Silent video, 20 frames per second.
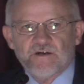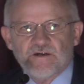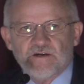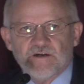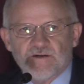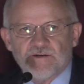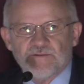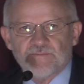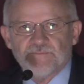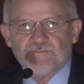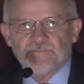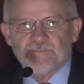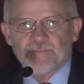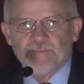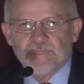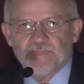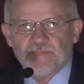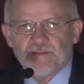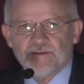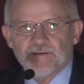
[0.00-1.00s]
um,
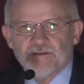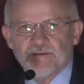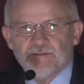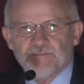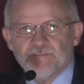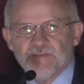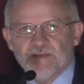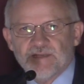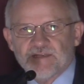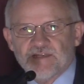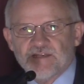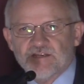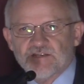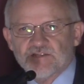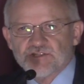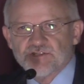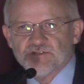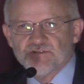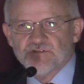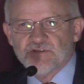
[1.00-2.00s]
making
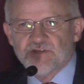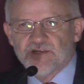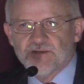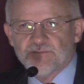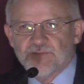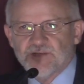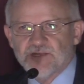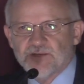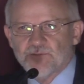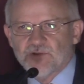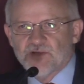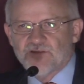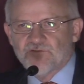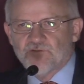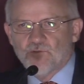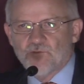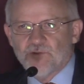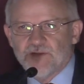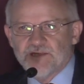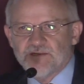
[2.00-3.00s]
sure that people have
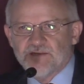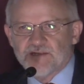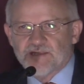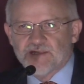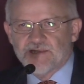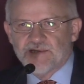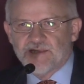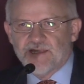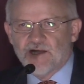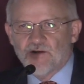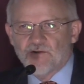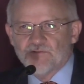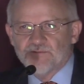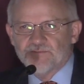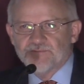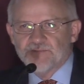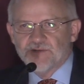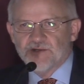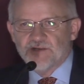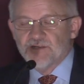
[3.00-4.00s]
a way to get out.
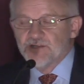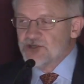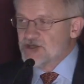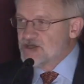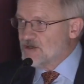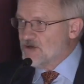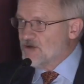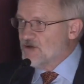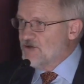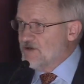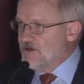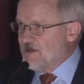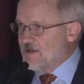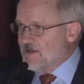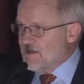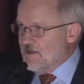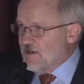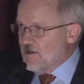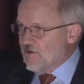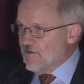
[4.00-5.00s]
And it showed
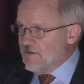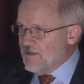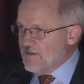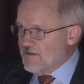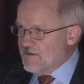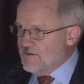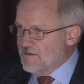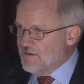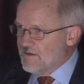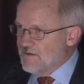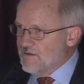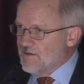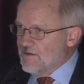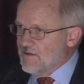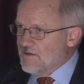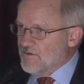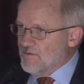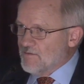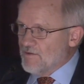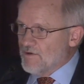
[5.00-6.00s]
an area
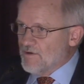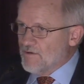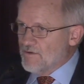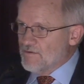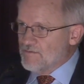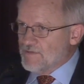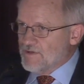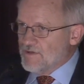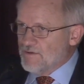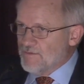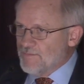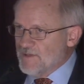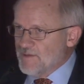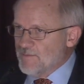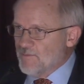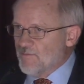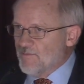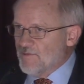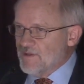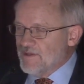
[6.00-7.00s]
where you know
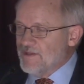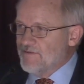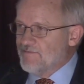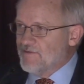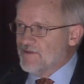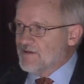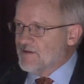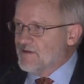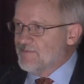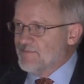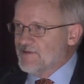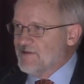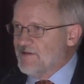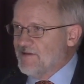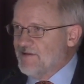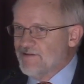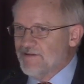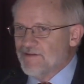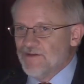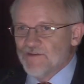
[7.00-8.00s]
people were leaving. I
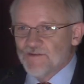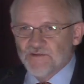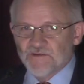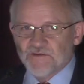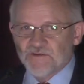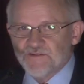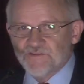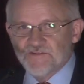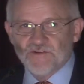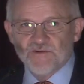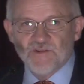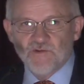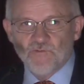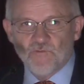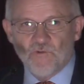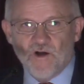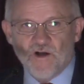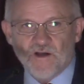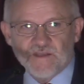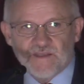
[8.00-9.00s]
mean, you're literally
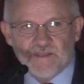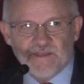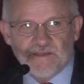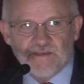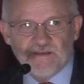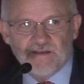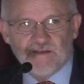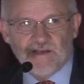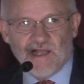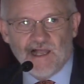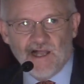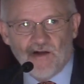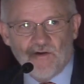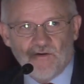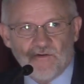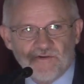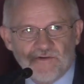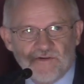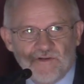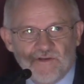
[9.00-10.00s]
walking
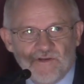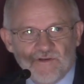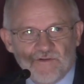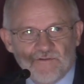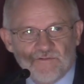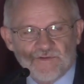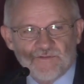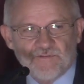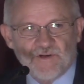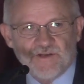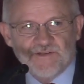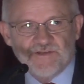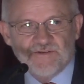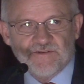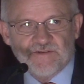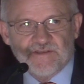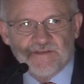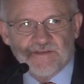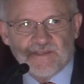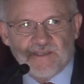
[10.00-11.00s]
out with what you
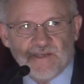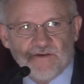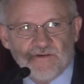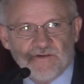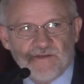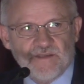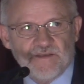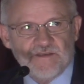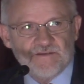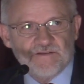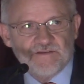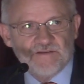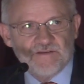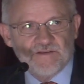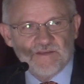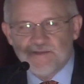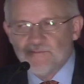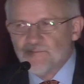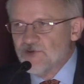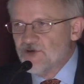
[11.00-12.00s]
can carry in
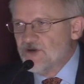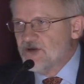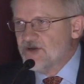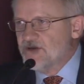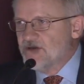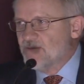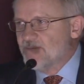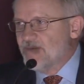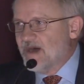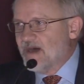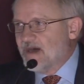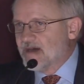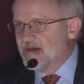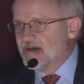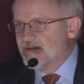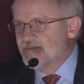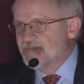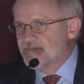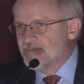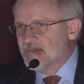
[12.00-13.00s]
and put on your
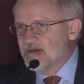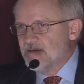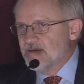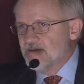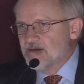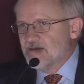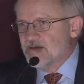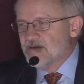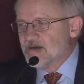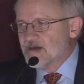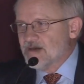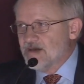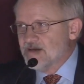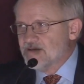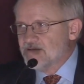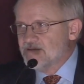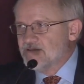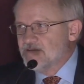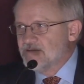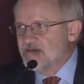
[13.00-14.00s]
back.
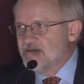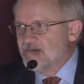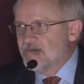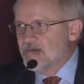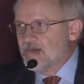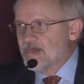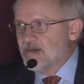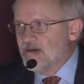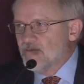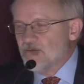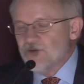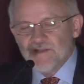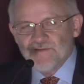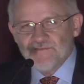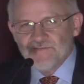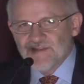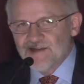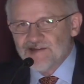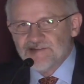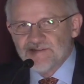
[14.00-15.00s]
Again, we
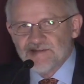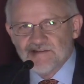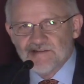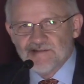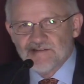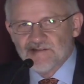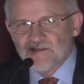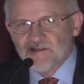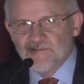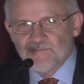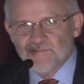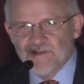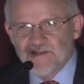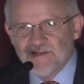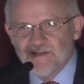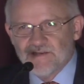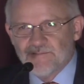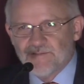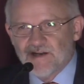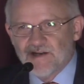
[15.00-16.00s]
have nothing to
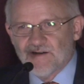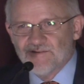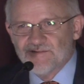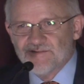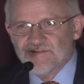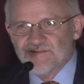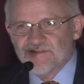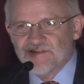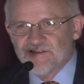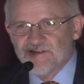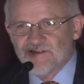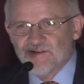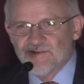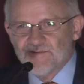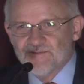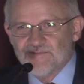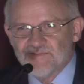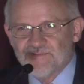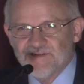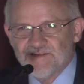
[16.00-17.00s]
complain about. You know,